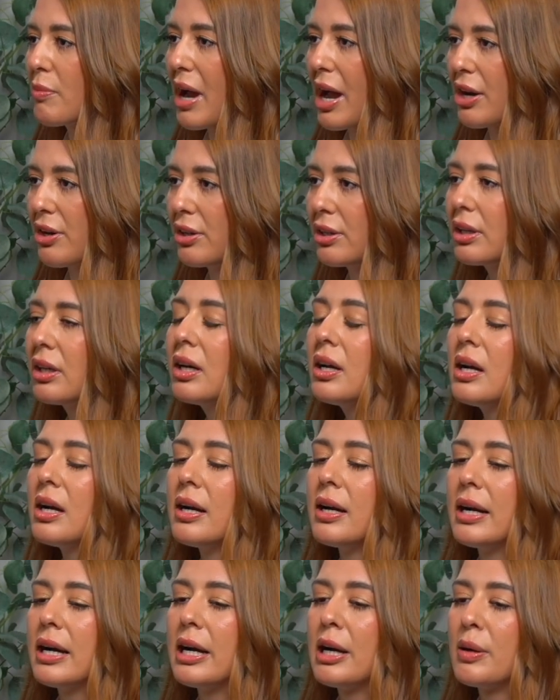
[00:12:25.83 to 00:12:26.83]
Manor
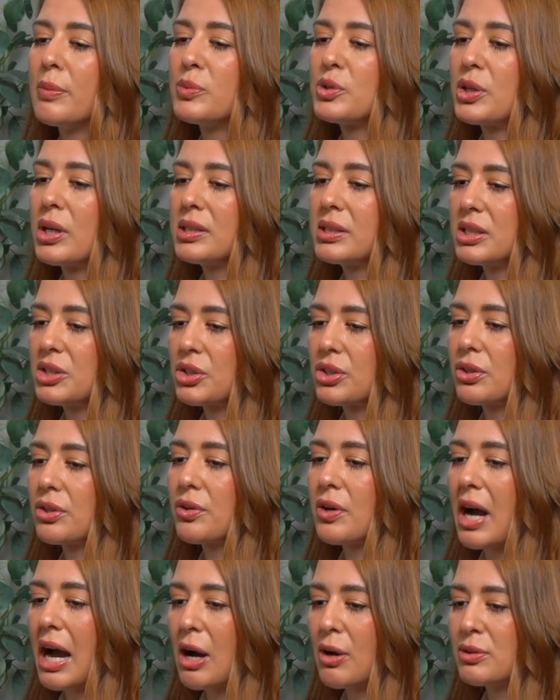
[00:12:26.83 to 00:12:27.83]

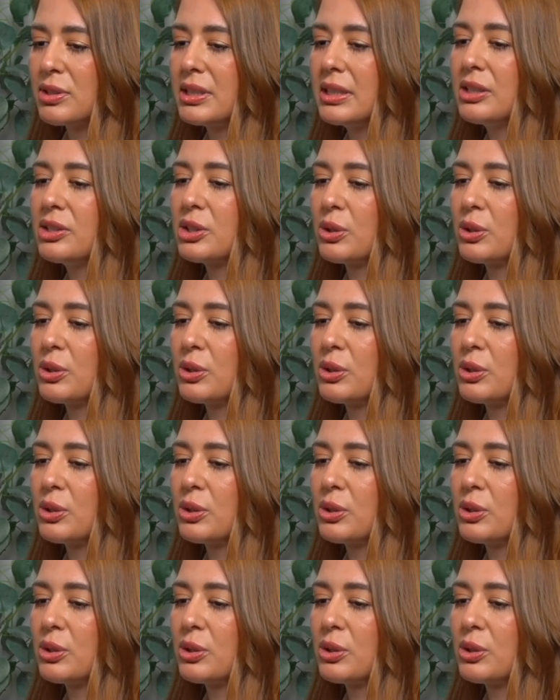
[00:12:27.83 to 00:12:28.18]
transitional housing.